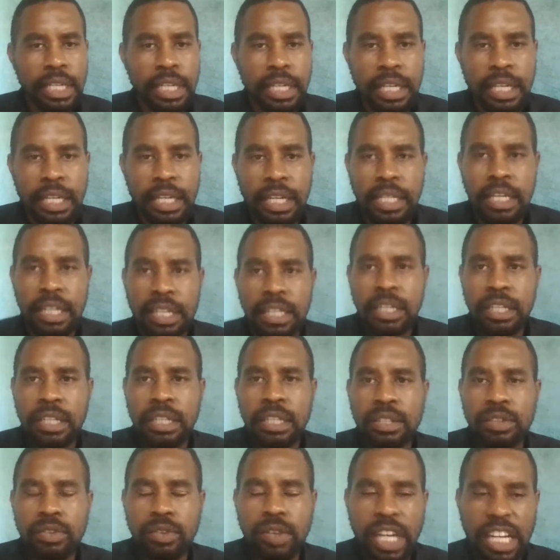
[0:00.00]

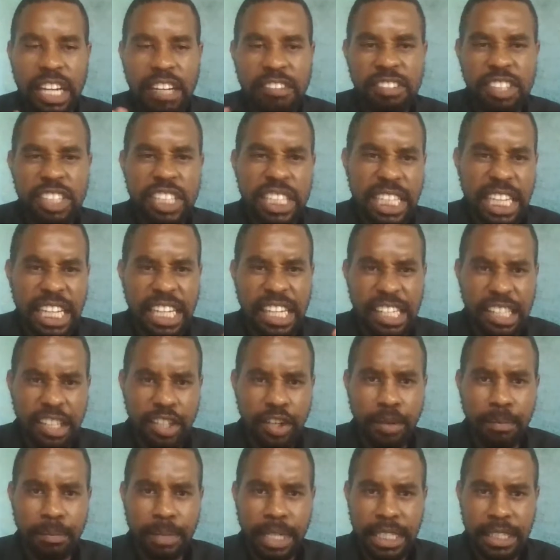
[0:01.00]
you can avoid that
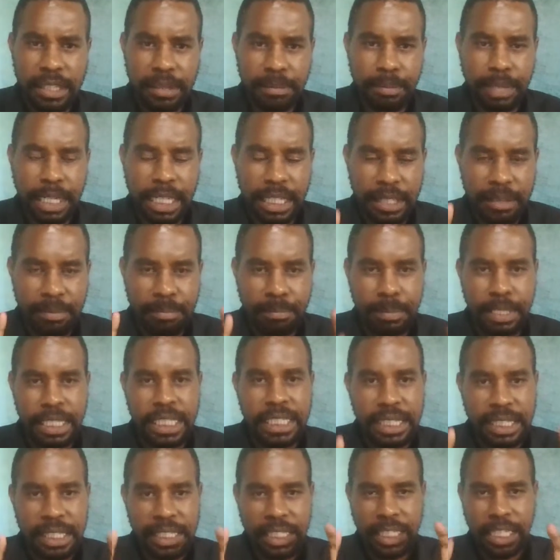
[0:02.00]
legal mess by
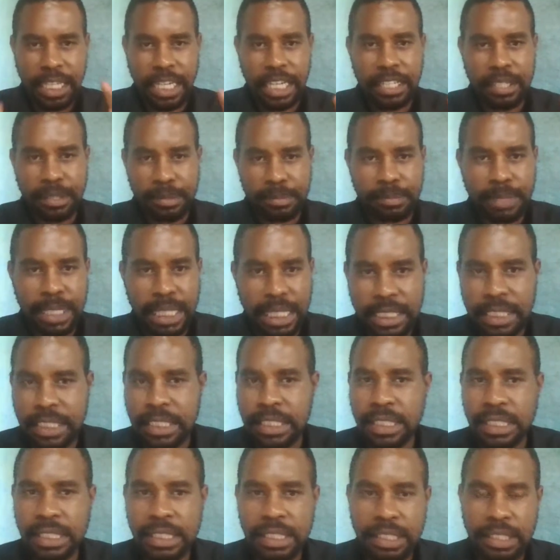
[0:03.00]
spending grant money
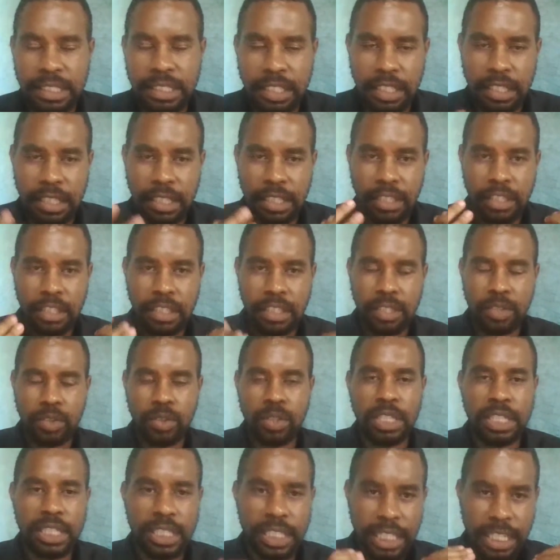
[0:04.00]
in
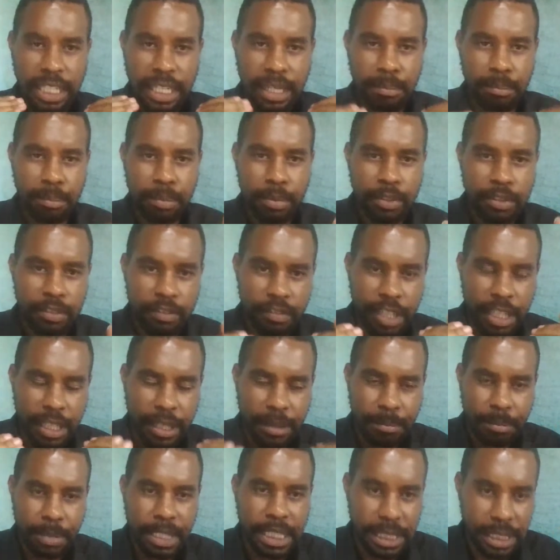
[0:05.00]
only the approved
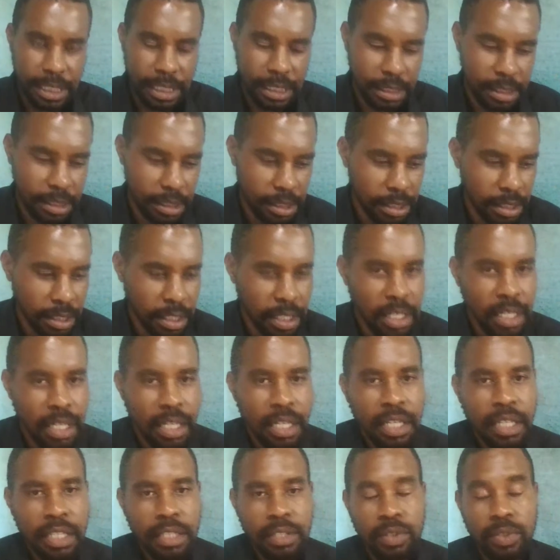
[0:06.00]
expenses.
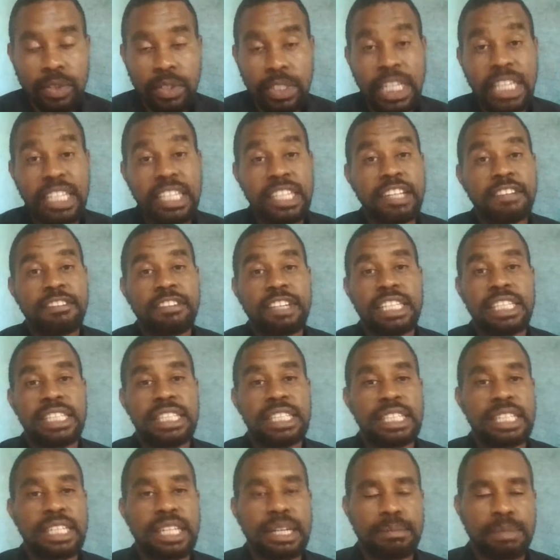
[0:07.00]
So that's the first
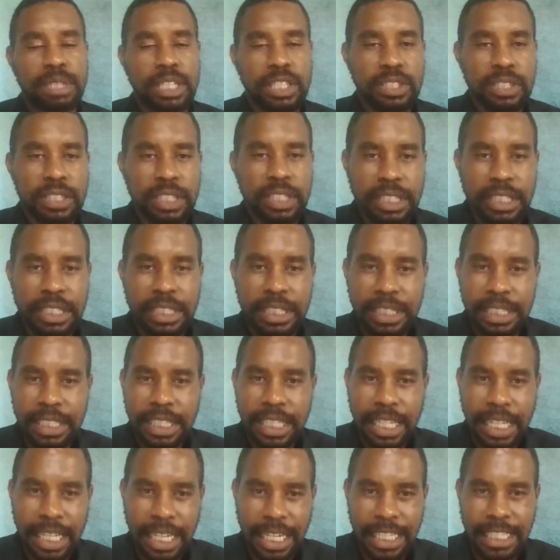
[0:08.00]
thing about
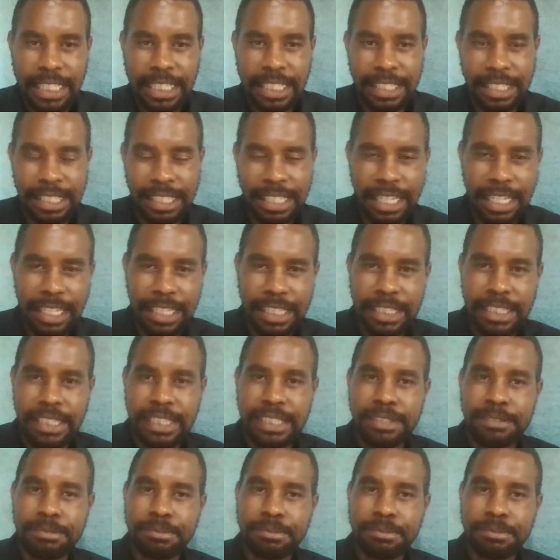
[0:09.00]
grant, that